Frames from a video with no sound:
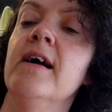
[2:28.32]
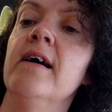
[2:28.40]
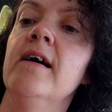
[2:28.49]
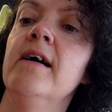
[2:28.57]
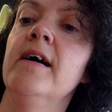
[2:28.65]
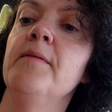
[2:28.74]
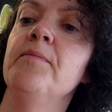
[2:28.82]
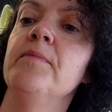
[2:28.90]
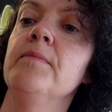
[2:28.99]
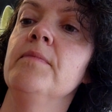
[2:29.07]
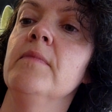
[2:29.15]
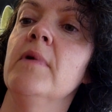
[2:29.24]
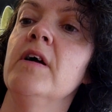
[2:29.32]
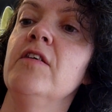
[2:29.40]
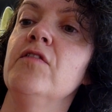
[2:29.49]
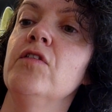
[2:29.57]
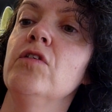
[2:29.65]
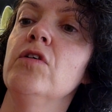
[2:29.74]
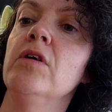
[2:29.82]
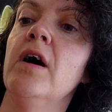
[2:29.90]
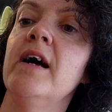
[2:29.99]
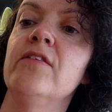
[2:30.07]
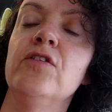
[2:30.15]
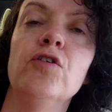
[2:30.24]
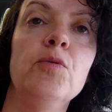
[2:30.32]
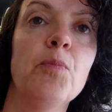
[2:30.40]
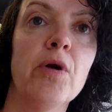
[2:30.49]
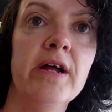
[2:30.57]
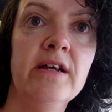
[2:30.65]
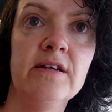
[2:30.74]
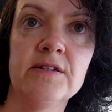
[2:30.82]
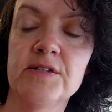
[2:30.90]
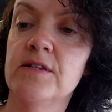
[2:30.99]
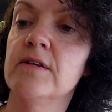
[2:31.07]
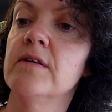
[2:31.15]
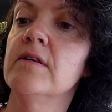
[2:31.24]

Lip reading: I had two breaks,